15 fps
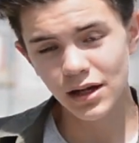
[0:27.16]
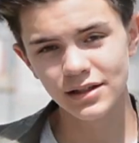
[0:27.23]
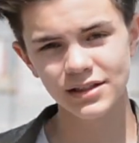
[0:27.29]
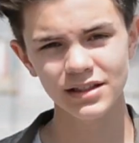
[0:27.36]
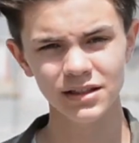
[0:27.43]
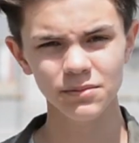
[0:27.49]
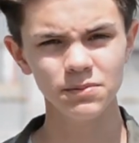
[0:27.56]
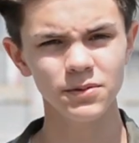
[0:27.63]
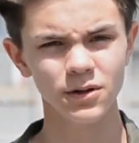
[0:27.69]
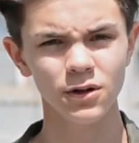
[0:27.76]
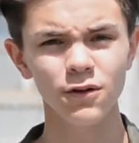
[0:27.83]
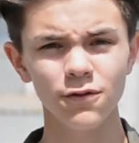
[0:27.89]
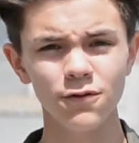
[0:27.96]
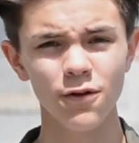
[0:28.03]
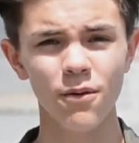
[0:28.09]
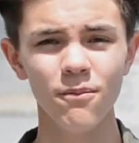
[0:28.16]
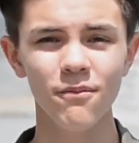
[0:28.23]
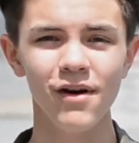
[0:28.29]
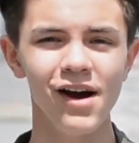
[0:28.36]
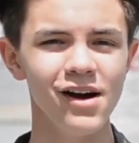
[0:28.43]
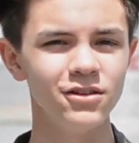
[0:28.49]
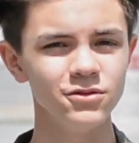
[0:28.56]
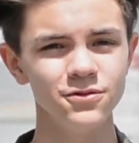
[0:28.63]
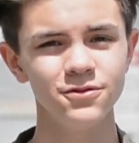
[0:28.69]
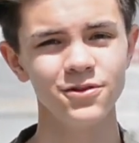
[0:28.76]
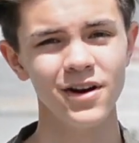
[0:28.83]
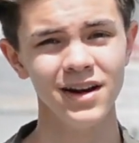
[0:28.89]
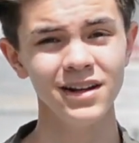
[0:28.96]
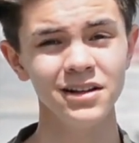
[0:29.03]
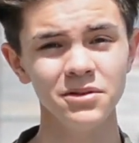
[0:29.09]
Picture for my
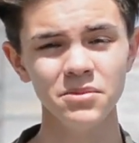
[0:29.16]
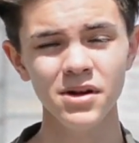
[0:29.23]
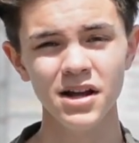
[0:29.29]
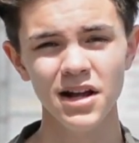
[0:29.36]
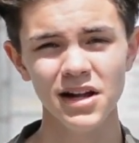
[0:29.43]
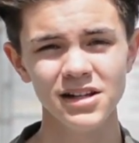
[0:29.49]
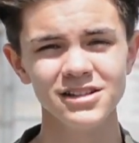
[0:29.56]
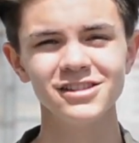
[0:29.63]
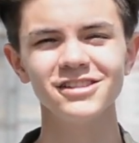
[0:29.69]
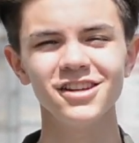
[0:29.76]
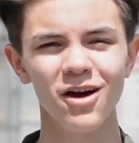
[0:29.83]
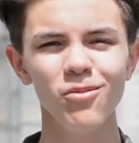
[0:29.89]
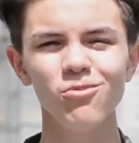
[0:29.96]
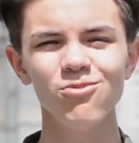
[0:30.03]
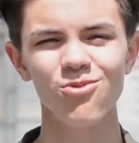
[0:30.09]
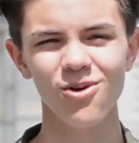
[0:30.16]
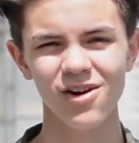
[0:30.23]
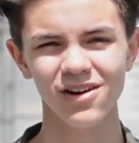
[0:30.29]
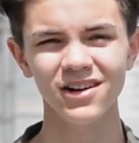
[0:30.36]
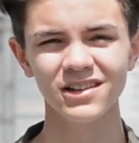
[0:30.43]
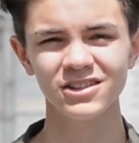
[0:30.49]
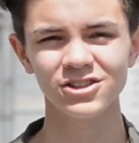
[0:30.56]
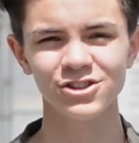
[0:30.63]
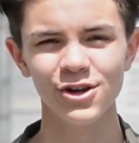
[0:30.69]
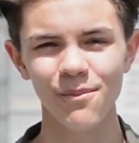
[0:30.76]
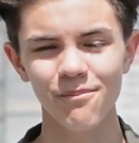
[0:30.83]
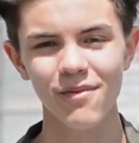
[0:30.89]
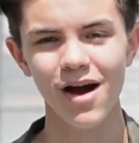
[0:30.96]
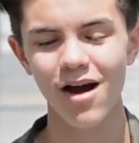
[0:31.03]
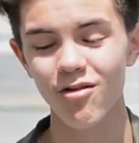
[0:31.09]
frame Someone to share
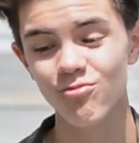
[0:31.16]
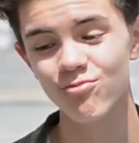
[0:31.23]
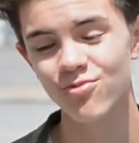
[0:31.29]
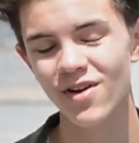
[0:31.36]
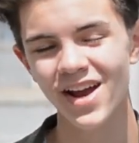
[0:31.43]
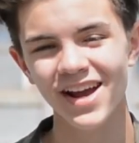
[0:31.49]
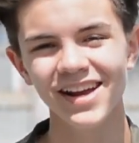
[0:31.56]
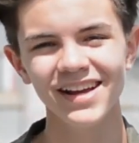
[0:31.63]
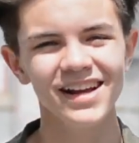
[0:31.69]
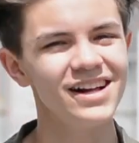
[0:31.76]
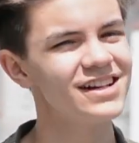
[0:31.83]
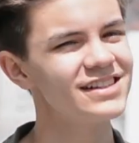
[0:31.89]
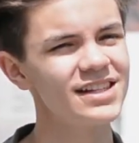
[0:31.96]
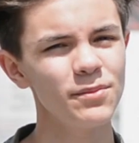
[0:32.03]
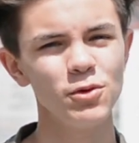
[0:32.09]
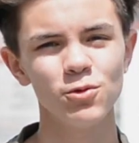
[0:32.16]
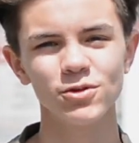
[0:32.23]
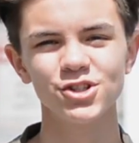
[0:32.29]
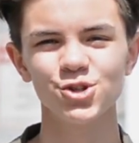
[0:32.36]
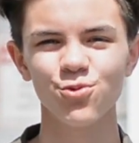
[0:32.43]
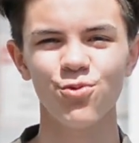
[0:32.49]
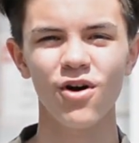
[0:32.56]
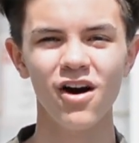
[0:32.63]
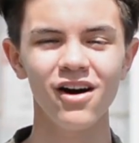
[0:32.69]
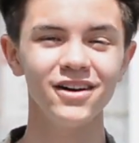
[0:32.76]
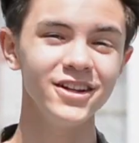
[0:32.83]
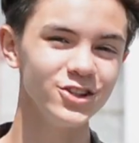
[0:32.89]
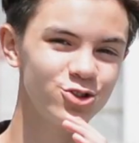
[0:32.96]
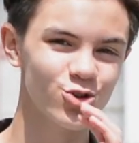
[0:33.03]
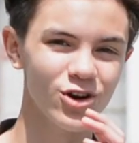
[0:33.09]
my ring Tell me what you
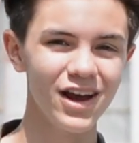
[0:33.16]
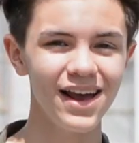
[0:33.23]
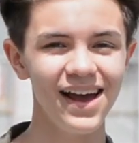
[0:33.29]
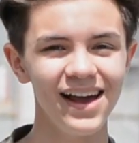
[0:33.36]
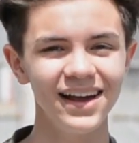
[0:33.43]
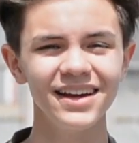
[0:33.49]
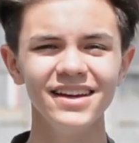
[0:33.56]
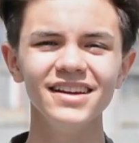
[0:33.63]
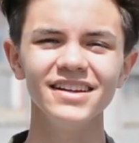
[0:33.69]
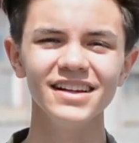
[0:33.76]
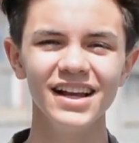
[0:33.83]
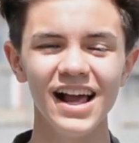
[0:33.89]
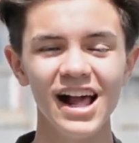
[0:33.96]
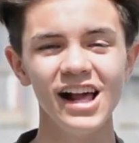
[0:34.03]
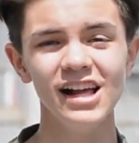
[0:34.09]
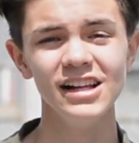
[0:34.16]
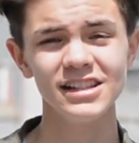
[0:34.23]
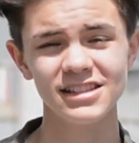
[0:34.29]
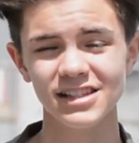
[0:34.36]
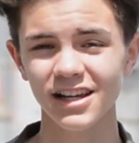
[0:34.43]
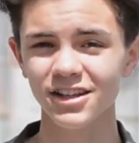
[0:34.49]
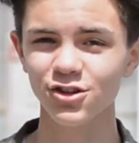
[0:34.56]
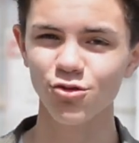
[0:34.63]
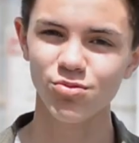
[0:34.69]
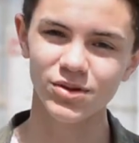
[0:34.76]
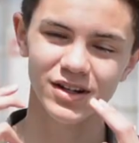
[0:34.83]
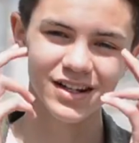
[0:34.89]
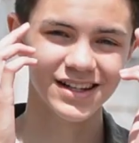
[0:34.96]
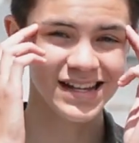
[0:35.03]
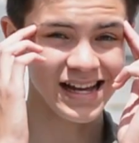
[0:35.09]
wanna drink Tell me what
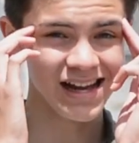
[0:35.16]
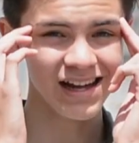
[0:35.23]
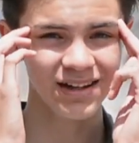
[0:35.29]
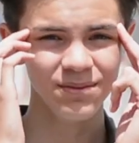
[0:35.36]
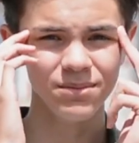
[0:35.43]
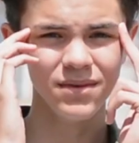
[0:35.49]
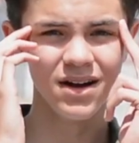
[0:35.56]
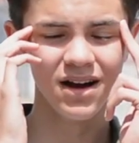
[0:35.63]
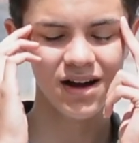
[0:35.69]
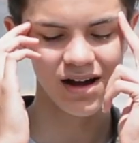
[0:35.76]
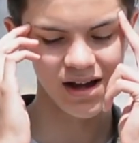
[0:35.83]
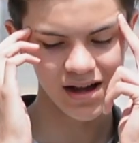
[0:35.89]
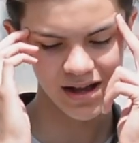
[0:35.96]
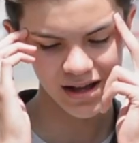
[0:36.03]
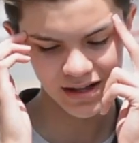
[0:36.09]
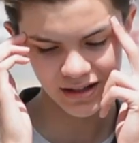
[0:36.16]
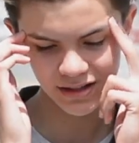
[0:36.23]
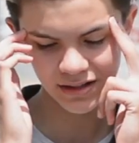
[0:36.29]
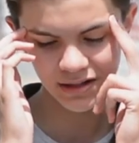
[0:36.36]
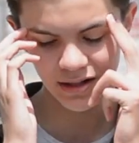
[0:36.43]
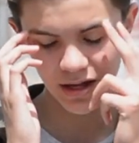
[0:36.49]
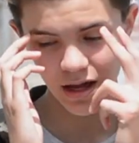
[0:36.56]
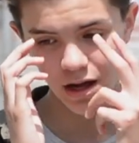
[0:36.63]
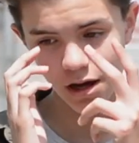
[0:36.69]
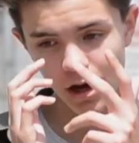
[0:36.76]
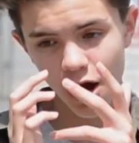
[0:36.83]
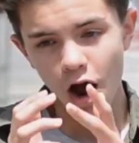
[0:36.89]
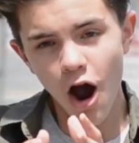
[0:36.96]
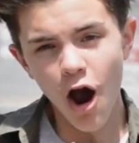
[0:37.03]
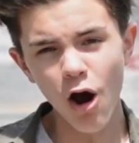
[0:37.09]
you got in mind
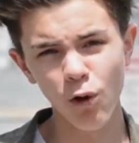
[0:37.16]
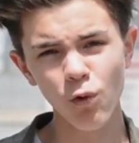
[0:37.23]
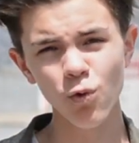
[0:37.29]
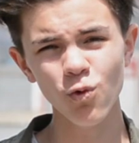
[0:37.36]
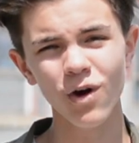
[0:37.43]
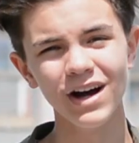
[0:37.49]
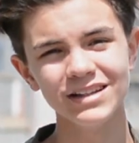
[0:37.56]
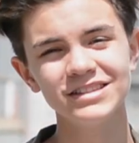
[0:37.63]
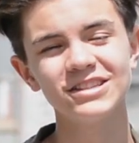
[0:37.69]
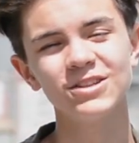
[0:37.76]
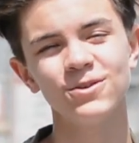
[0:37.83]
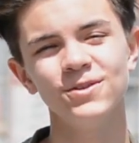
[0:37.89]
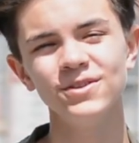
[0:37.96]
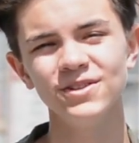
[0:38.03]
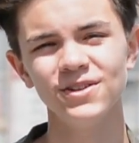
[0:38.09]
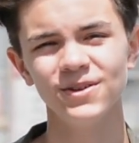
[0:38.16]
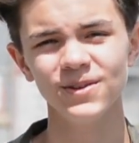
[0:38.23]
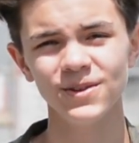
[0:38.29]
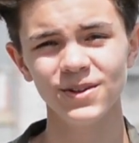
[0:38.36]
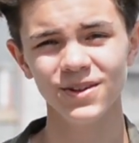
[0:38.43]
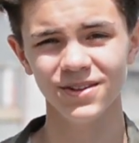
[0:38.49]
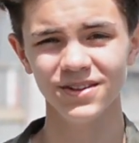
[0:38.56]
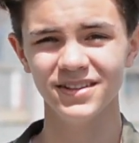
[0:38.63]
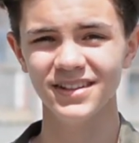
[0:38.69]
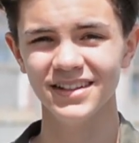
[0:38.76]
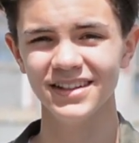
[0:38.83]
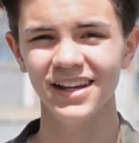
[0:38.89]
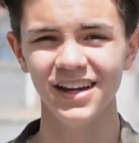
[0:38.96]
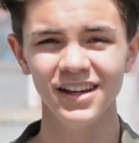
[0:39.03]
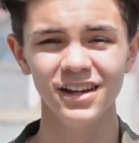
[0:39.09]
Oh, I don't know your
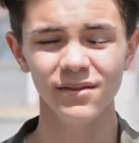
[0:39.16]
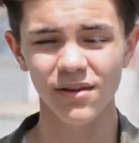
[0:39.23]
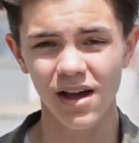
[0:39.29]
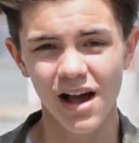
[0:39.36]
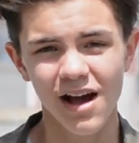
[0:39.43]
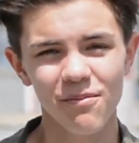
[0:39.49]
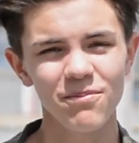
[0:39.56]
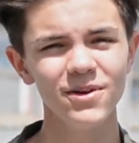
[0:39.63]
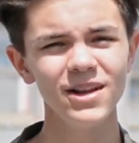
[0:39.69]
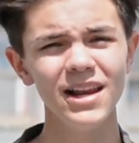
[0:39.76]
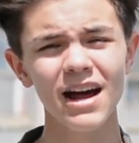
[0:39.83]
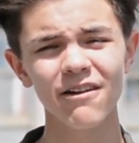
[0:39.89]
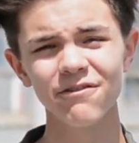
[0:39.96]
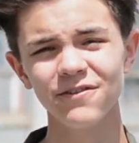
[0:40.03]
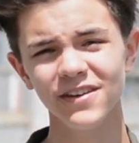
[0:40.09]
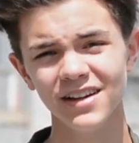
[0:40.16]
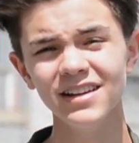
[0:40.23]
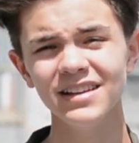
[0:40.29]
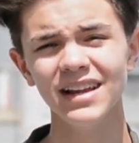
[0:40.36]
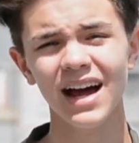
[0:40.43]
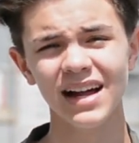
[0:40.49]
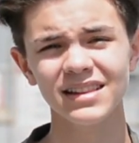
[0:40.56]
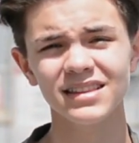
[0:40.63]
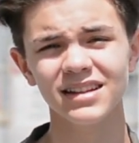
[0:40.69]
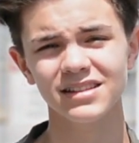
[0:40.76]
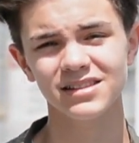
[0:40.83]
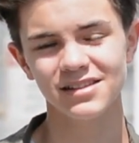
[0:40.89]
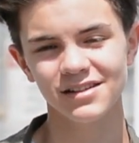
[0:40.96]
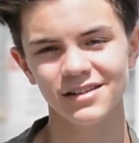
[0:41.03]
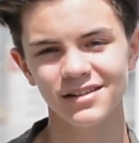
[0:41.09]
name But I feel like
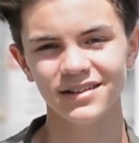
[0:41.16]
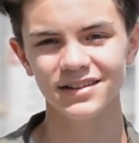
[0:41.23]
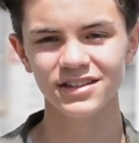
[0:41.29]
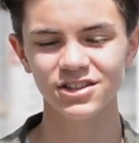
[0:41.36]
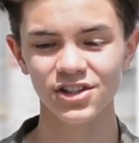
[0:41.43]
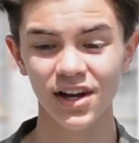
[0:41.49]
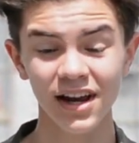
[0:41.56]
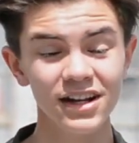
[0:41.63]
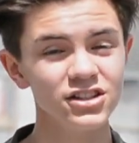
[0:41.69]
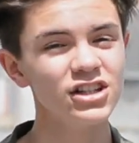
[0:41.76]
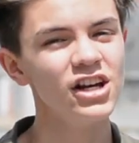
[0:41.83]
that's gonna change